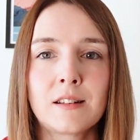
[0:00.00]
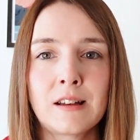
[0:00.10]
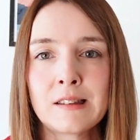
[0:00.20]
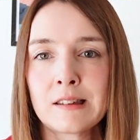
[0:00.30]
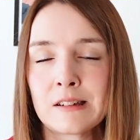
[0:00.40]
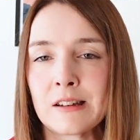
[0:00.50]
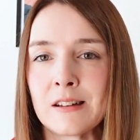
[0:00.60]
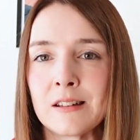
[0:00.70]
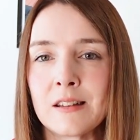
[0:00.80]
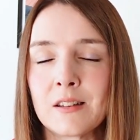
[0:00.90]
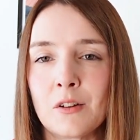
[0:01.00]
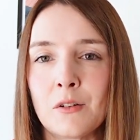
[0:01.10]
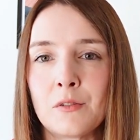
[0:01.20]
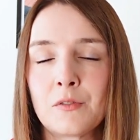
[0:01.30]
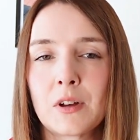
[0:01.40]
tons and tons
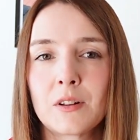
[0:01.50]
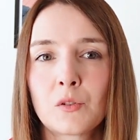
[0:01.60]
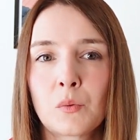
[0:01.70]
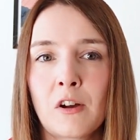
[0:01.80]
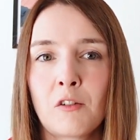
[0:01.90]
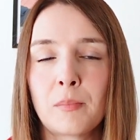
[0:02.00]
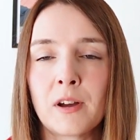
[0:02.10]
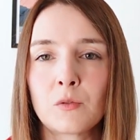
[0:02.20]
of 12 by